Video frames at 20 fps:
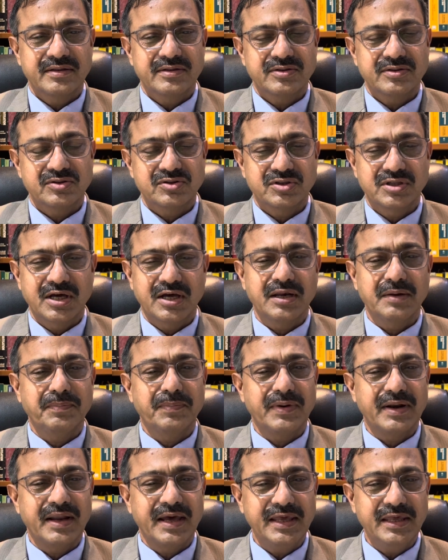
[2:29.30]
the
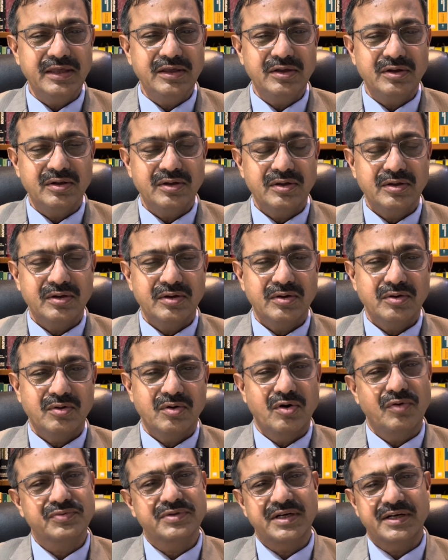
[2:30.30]
reply
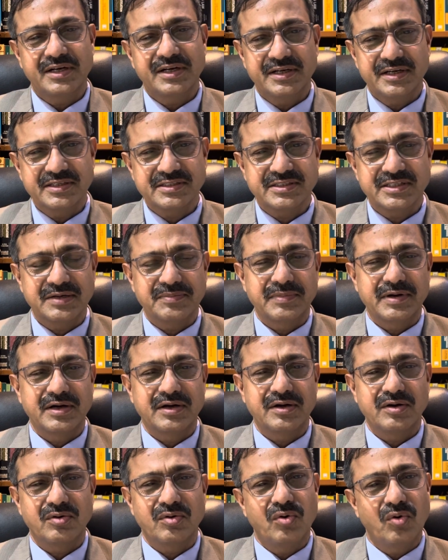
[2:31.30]
of the written statement
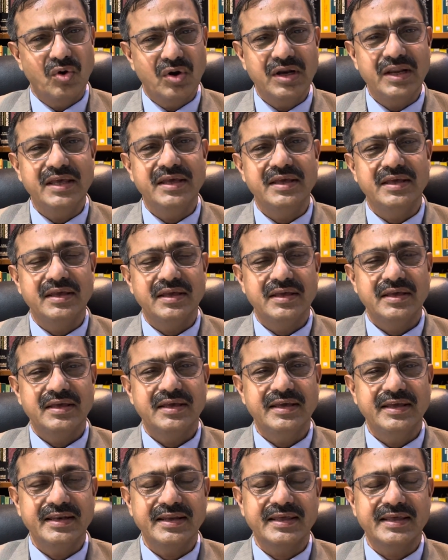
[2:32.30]
only
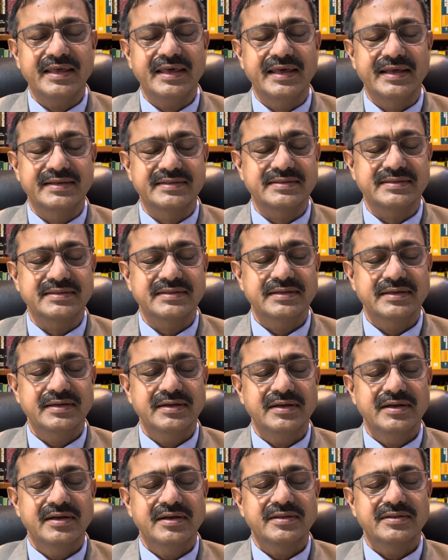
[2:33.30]
in case
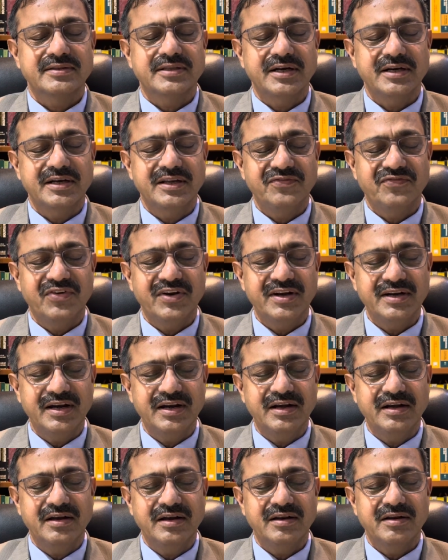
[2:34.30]
the
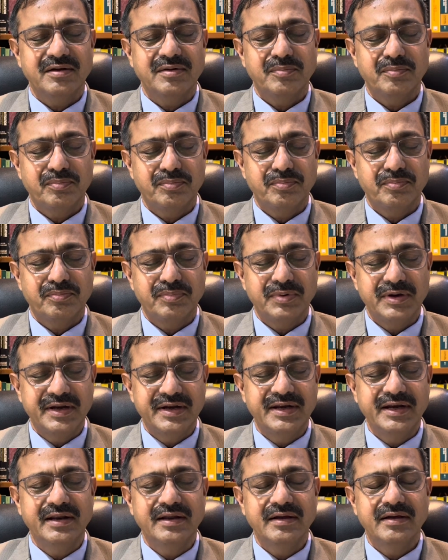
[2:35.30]
defendant
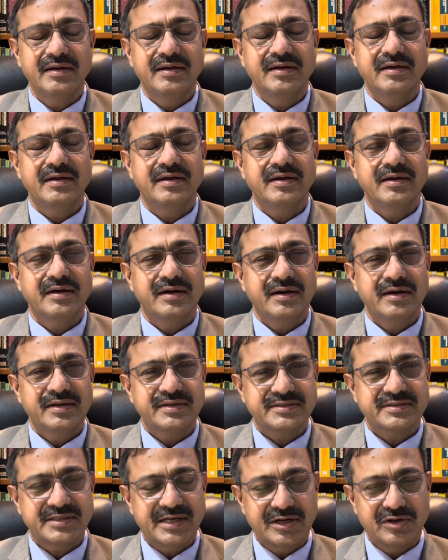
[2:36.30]
pleaded
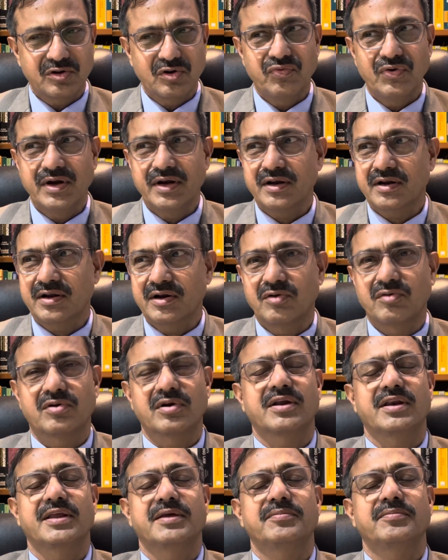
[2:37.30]
set off and
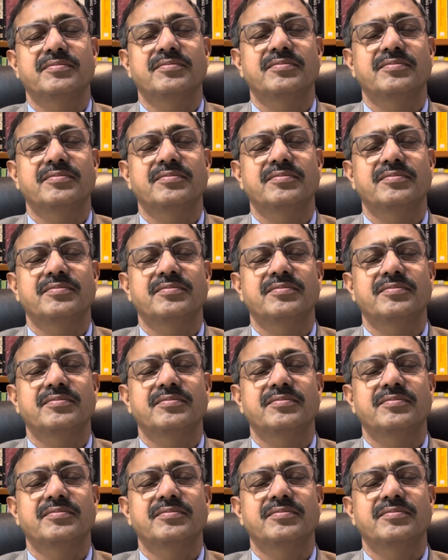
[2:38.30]
counterclaim.